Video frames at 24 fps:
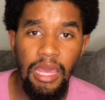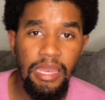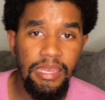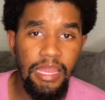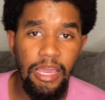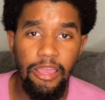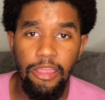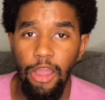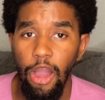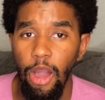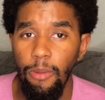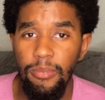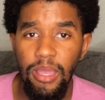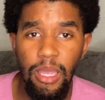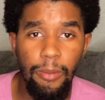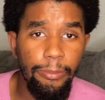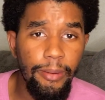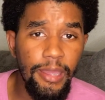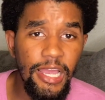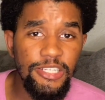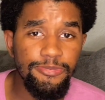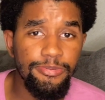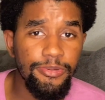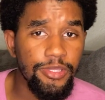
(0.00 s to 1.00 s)
Now, y'all may
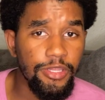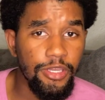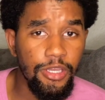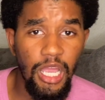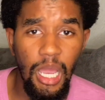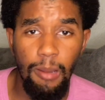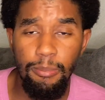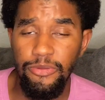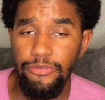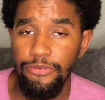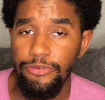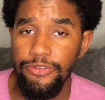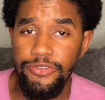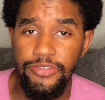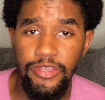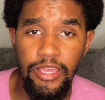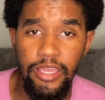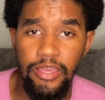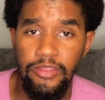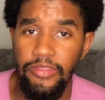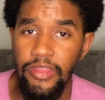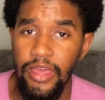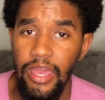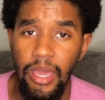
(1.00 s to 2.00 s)
bash me in the comments for
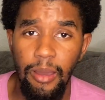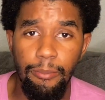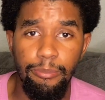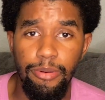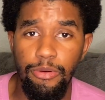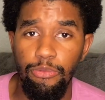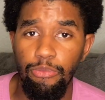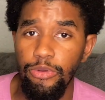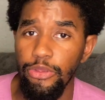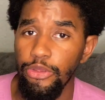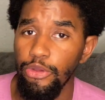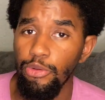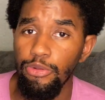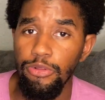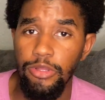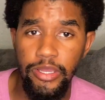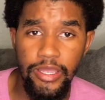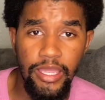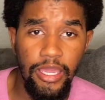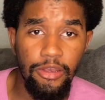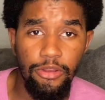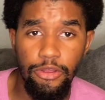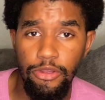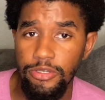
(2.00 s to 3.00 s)
saying that, but when you
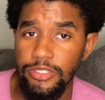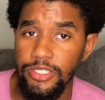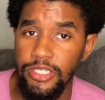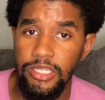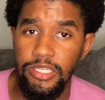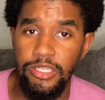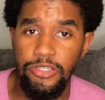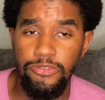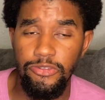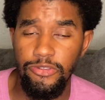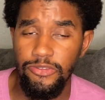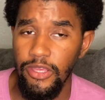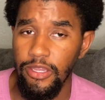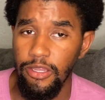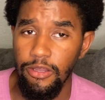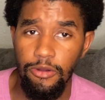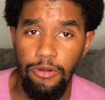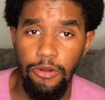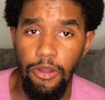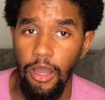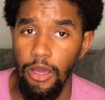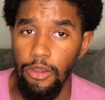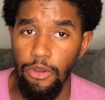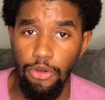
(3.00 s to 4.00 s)
look at her, she just looks like
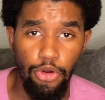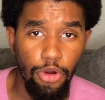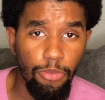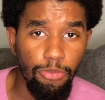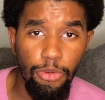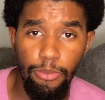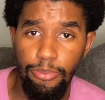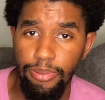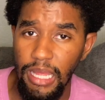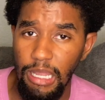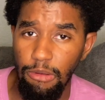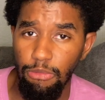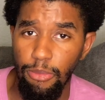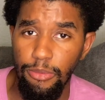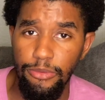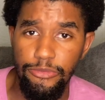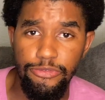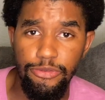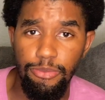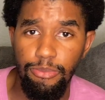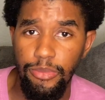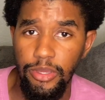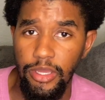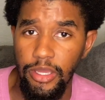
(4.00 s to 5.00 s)
a normal black woman
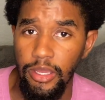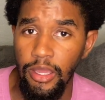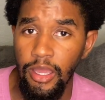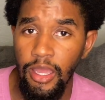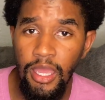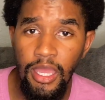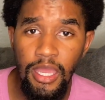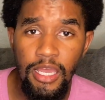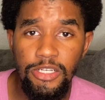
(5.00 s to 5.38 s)
to me.